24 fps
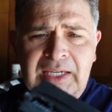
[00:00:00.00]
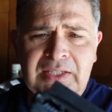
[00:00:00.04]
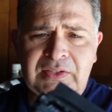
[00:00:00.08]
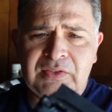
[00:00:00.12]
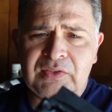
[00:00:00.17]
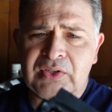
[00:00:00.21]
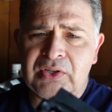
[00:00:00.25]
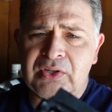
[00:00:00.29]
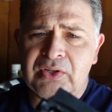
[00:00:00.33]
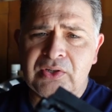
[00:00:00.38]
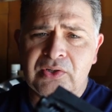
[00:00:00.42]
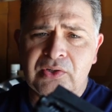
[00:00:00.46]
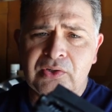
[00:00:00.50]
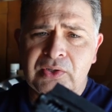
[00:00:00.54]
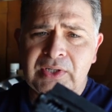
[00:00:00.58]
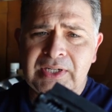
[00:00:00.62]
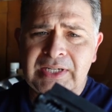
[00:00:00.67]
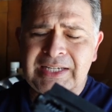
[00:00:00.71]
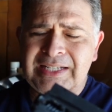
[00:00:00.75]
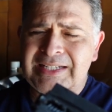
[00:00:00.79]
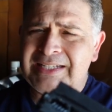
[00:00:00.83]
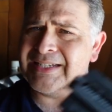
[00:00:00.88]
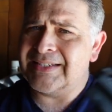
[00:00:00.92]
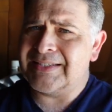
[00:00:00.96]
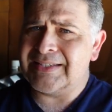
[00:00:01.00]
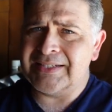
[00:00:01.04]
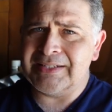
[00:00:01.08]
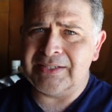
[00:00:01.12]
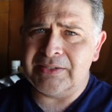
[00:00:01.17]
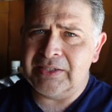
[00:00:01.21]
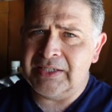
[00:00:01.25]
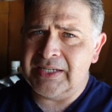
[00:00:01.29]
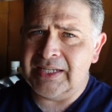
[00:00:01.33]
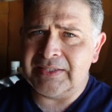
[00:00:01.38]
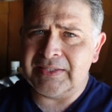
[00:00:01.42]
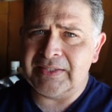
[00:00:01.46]
and so it
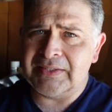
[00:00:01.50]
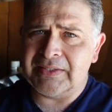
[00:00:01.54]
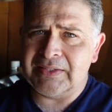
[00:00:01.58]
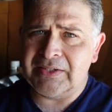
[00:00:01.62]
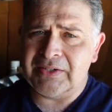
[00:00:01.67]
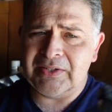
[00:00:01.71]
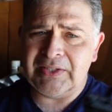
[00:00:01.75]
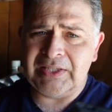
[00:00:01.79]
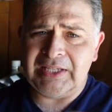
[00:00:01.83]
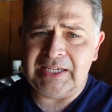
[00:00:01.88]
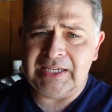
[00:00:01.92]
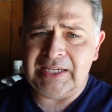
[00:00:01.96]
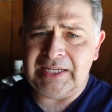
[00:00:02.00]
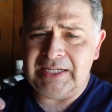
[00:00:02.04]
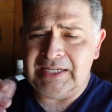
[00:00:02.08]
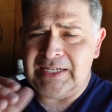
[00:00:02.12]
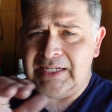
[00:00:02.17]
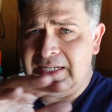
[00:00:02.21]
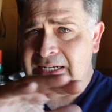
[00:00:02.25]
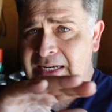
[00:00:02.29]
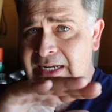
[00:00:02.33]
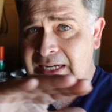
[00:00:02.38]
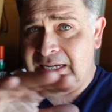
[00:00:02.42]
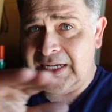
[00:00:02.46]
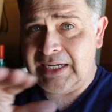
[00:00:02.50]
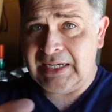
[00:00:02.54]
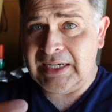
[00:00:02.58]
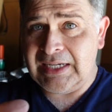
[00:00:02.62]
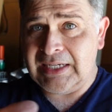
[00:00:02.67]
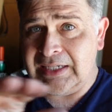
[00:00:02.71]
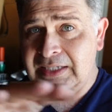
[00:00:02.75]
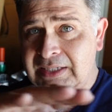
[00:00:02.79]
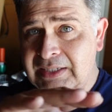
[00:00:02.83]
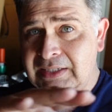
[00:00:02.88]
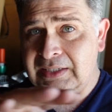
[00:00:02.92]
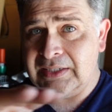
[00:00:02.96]
doesn't necessarily
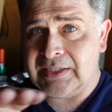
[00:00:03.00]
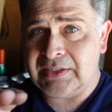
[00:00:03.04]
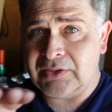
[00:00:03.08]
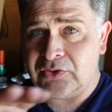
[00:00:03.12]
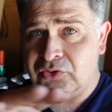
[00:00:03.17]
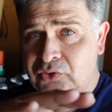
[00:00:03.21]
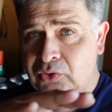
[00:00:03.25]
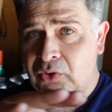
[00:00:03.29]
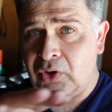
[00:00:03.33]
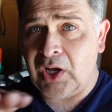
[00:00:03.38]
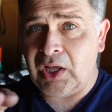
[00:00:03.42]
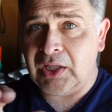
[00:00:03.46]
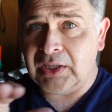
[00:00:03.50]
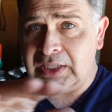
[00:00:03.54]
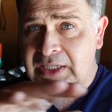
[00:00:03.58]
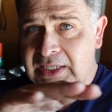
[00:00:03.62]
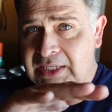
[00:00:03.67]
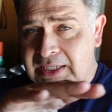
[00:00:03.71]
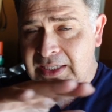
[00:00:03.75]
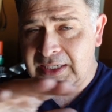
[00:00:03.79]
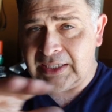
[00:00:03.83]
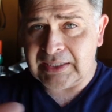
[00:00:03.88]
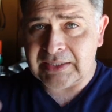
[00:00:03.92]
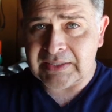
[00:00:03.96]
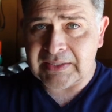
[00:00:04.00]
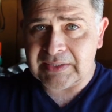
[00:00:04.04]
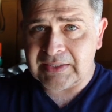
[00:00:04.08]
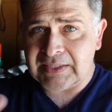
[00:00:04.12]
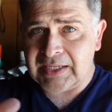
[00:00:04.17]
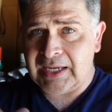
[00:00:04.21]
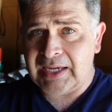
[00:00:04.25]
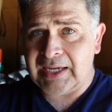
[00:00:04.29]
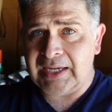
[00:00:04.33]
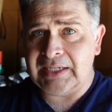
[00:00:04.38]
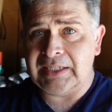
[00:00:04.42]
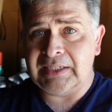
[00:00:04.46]
need a trolley
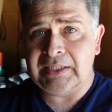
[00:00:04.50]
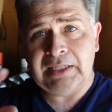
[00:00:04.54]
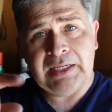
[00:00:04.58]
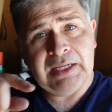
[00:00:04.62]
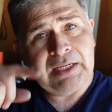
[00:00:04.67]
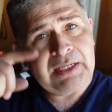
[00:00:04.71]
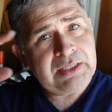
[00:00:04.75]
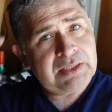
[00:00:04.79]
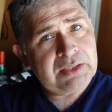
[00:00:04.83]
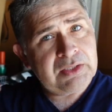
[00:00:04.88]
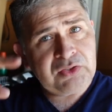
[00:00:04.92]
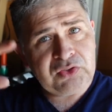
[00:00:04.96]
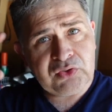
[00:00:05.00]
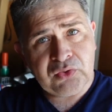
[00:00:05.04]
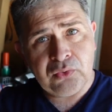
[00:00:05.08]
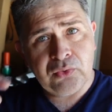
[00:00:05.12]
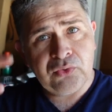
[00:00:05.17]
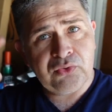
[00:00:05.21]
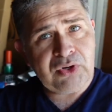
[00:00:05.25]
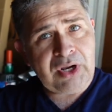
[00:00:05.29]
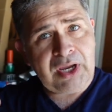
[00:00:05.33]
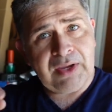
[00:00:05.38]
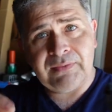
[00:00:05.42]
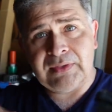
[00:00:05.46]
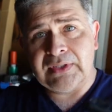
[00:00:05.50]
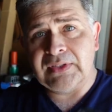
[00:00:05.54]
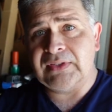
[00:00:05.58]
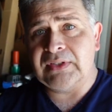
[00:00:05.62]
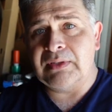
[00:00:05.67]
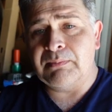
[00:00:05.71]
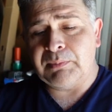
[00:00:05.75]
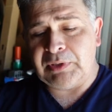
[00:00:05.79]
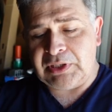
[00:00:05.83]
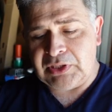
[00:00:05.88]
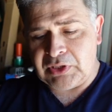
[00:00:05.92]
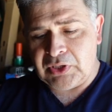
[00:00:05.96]
inside. The screw drive just
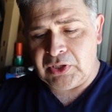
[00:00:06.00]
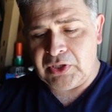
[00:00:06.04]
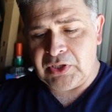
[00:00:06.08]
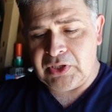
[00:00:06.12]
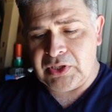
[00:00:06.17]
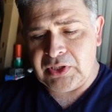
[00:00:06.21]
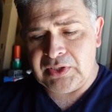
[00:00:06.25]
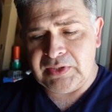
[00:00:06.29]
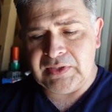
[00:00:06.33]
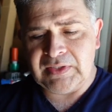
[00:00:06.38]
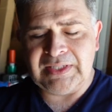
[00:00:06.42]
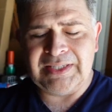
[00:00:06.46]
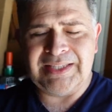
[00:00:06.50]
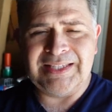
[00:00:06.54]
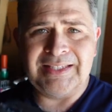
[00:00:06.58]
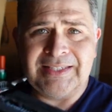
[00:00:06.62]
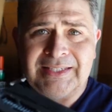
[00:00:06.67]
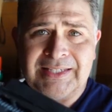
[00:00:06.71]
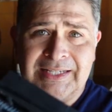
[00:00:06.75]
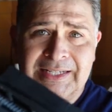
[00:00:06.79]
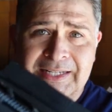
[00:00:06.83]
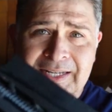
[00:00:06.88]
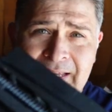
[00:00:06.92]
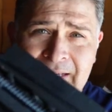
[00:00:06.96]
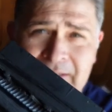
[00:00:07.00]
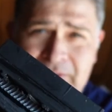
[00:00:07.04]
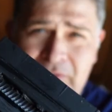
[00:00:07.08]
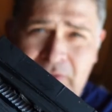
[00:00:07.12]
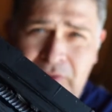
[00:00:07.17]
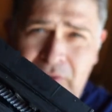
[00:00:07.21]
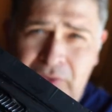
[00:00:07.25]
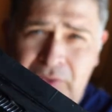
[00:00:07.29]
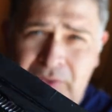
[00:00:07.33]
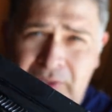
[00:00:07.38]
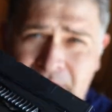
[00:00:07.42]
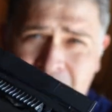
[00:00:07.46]
simply turns and this connects
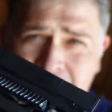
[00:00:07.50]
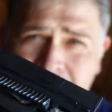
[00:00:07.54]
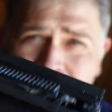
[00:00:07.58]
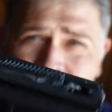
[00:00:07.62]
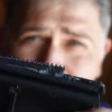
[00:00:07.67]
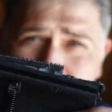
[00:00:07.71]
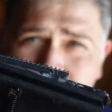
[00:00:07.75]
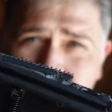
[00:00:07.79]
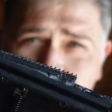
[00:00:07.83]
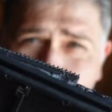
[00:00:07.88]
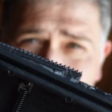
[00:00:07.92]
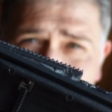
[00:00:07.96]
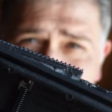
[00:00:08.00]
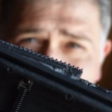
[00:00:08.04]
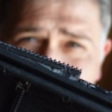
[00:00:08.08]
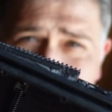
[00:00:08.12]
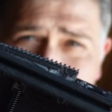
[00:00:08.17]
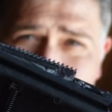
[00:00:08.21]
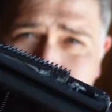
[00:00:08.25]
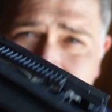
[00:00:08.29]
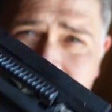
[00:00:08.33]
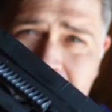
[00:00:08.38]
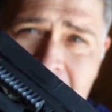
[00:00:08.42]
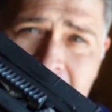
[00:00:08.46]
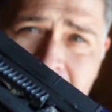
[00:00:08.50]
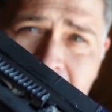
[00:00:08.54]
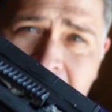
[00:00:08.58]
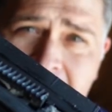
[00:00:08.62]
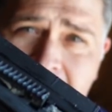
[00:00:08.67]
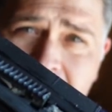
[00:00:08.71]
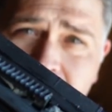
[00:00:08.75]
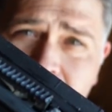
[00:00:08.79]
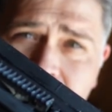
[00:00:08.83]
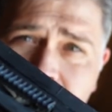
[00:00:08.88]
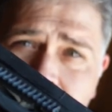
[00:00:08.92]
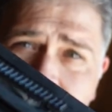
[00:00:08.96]
to it when it's
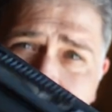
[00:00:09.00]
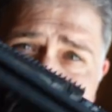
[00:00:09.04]
engaged